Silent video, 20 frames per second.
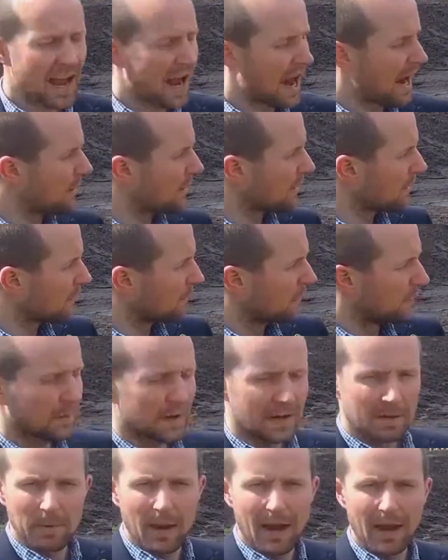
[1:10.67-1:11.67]
How are you going to
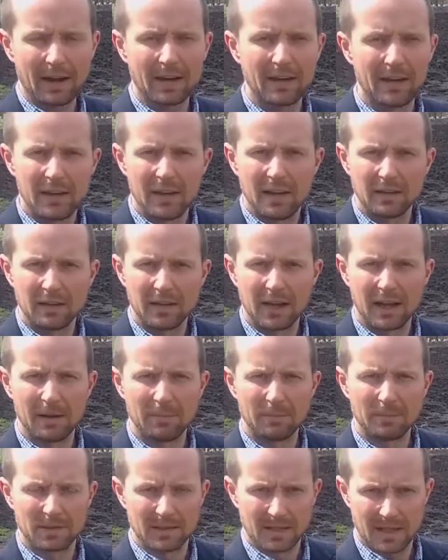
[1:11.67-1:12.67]
feed back
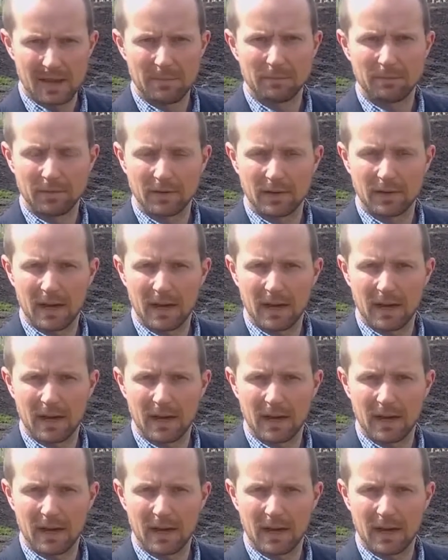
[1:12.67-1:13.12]
to them,